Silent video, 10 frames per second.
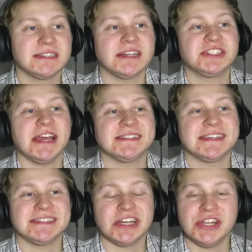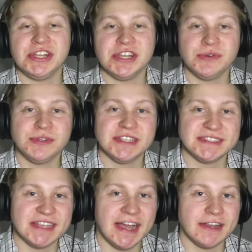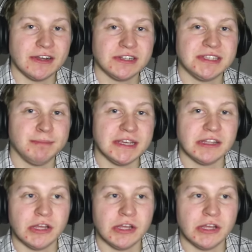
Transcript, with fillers: such as his unknown desire to be